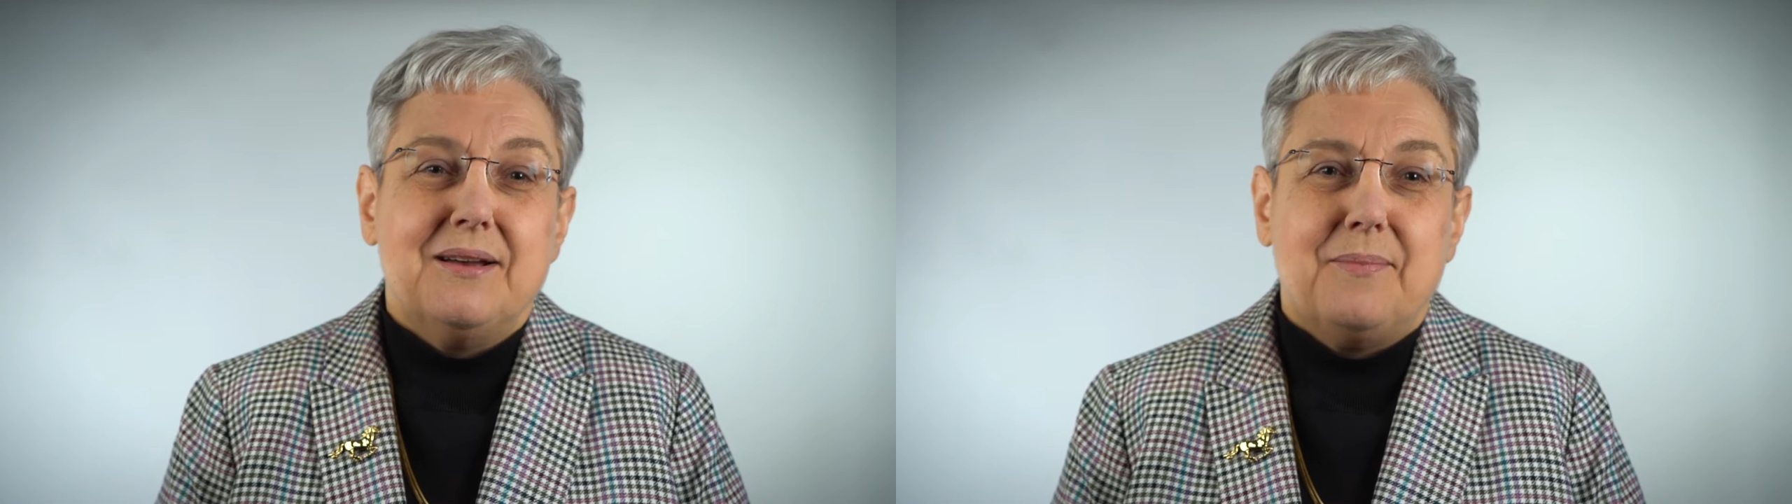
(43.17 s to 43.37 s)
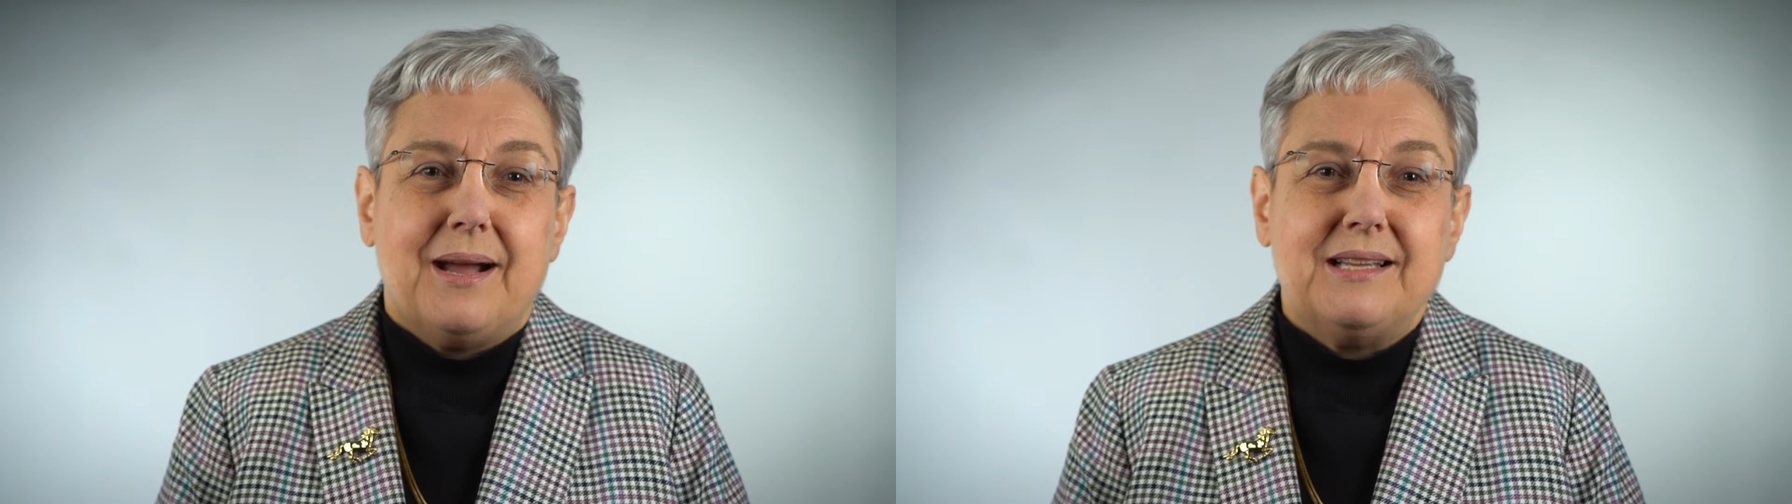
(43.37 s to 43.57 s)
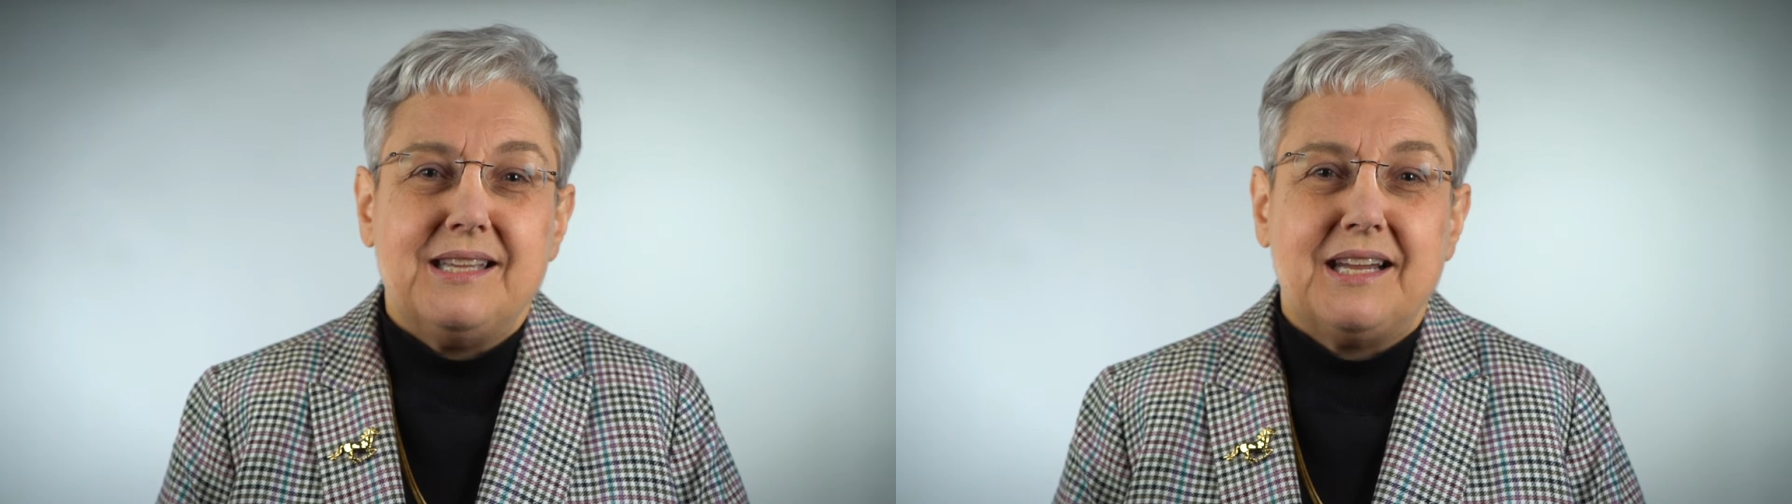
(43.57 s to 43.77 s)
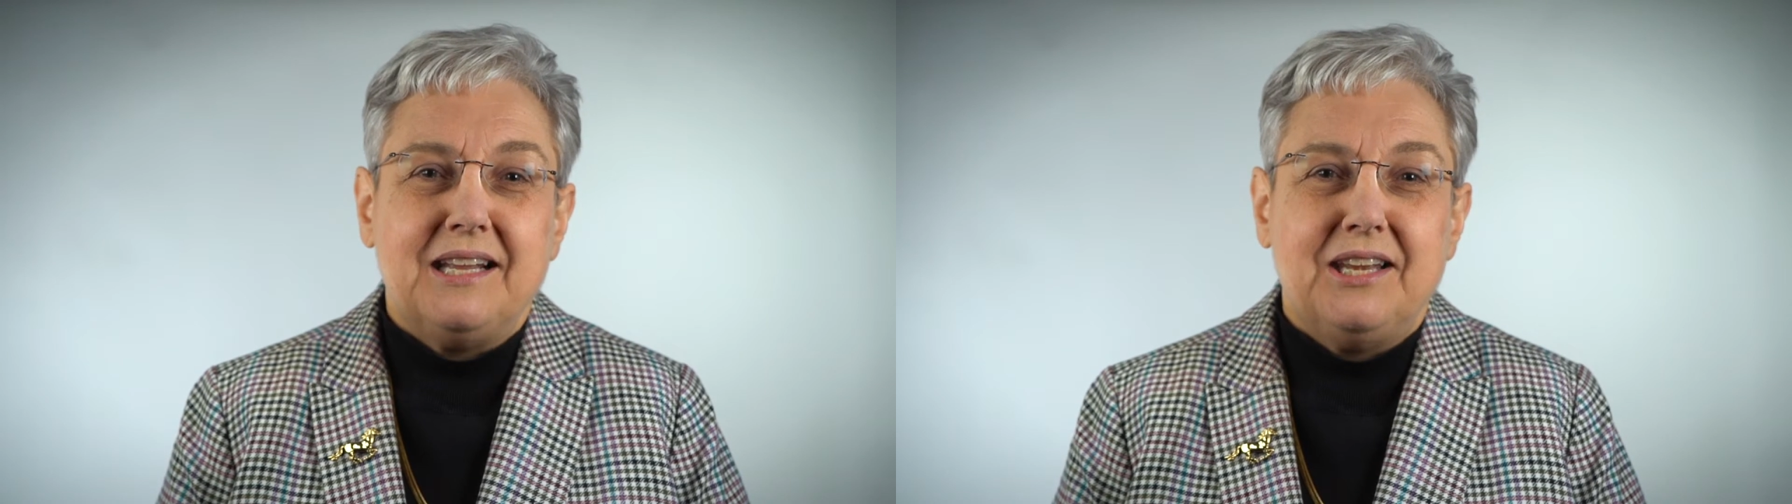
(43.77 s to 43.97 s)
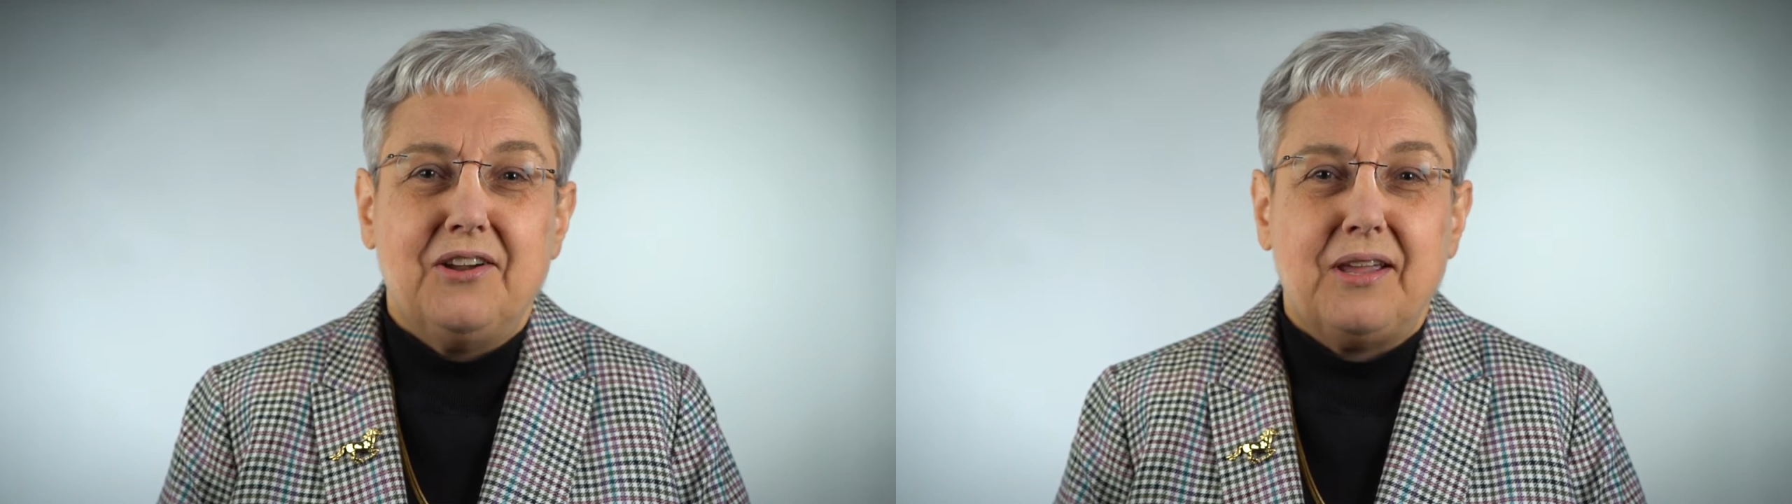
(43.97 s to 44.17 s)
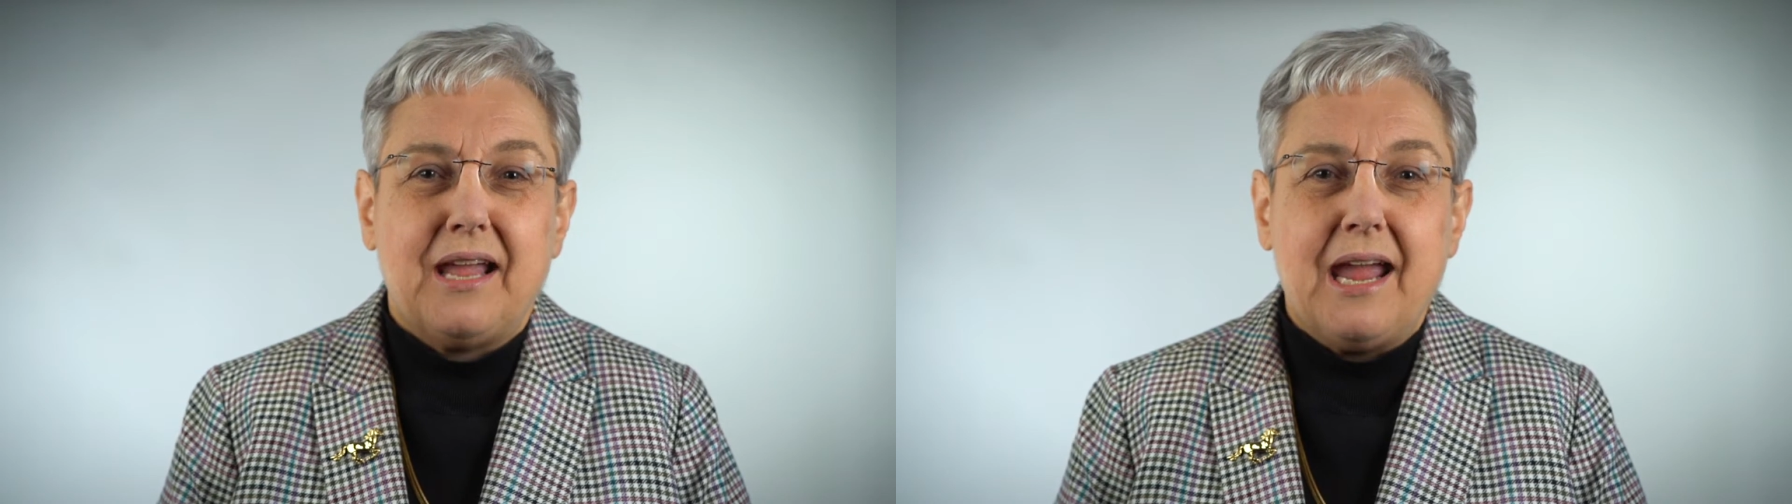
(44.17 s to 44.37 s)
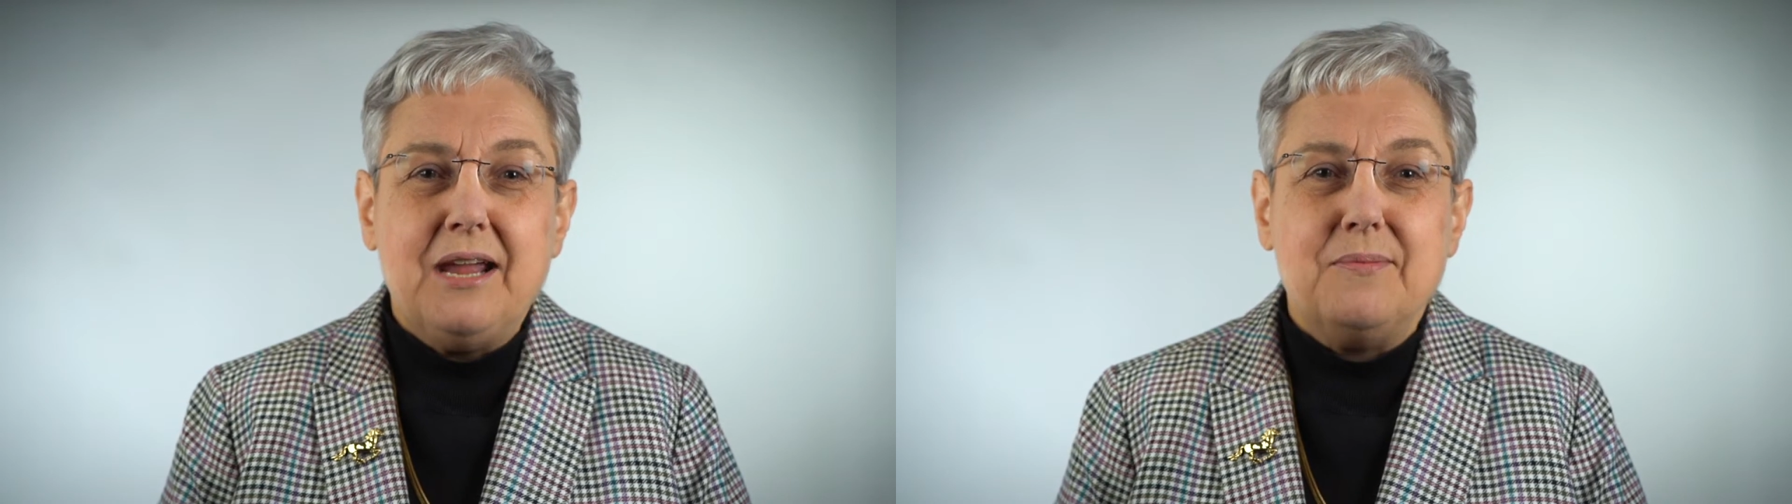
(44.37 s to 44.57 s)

by seeking nearly $8